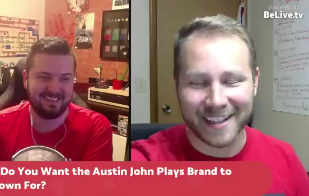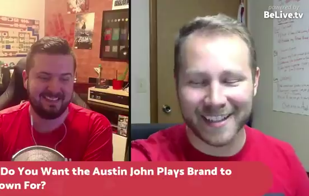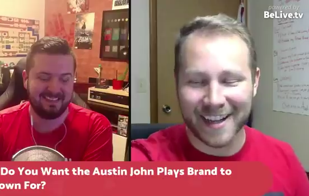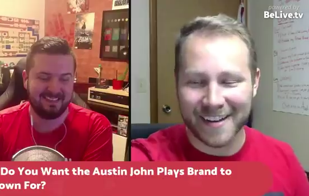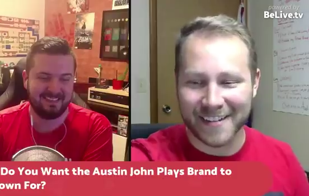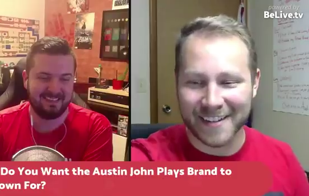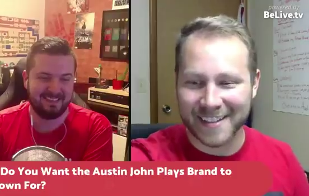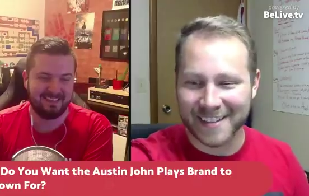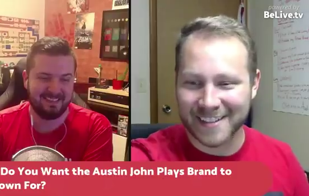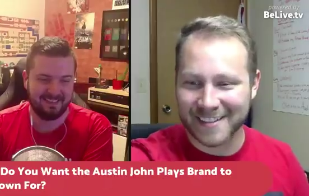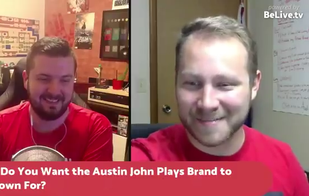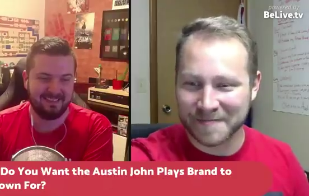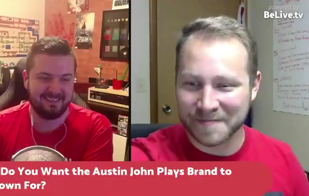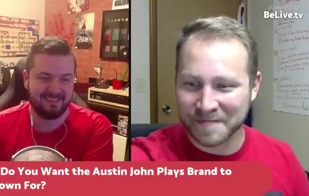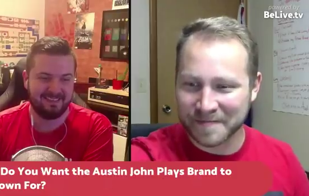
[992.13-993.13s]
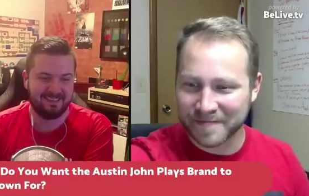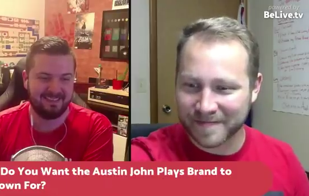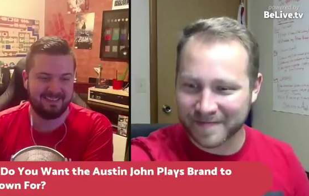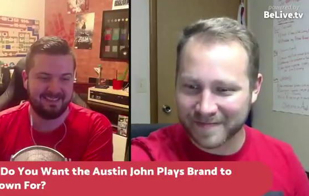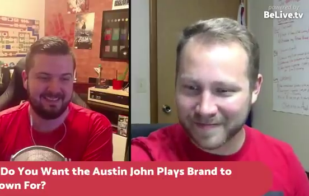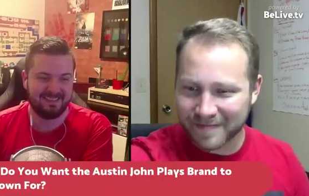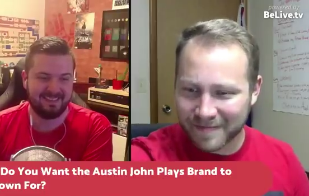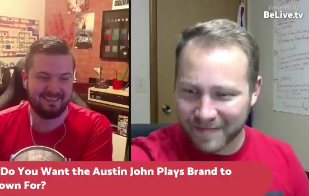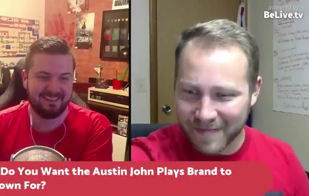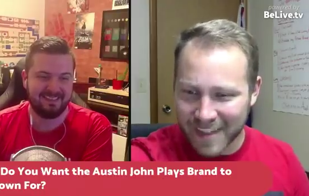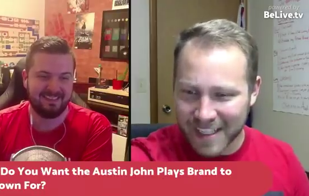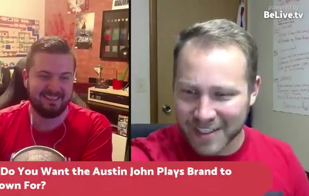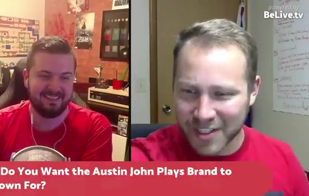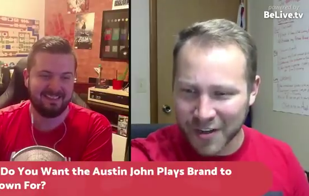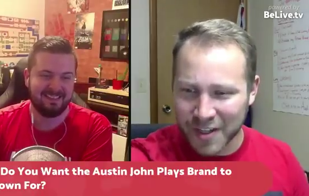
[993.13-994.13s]
Speaker 1: I love it.
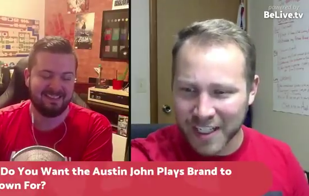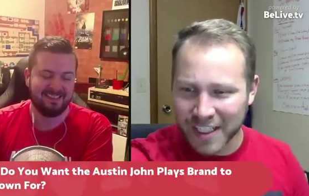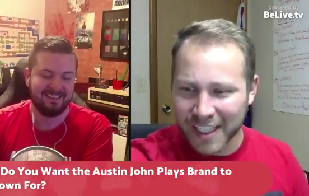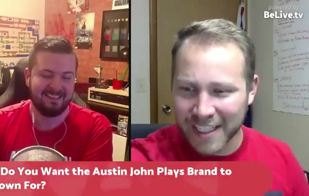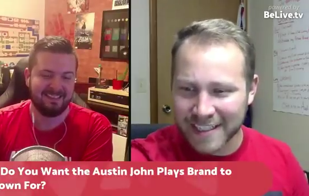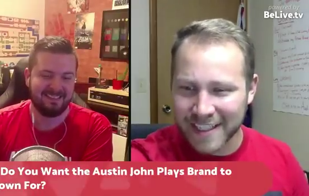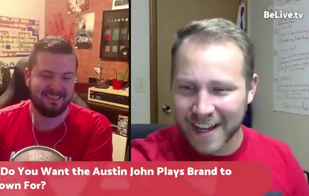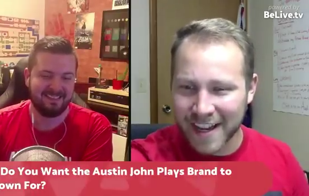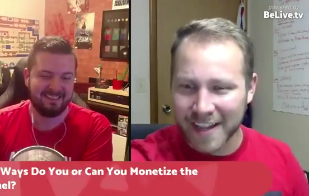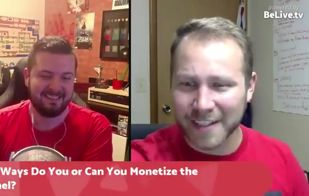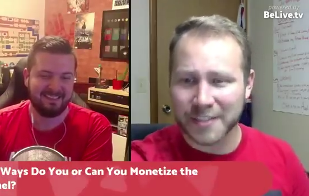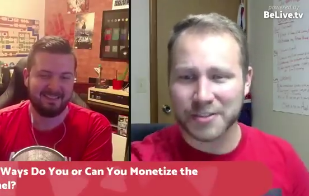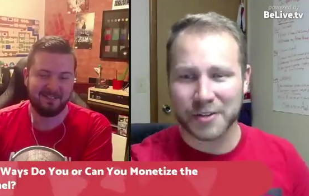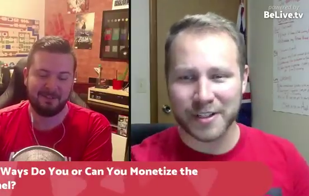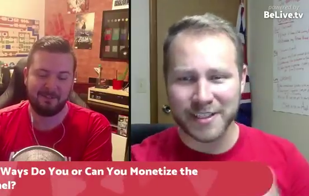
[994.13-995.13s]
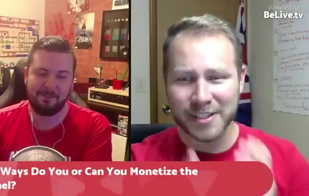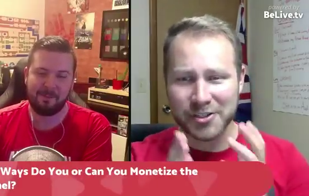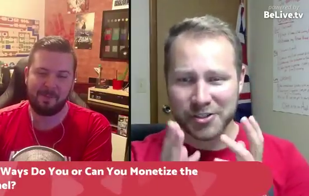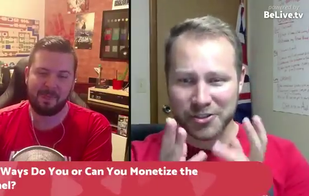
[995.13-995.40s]
So then let's uh, let's transition.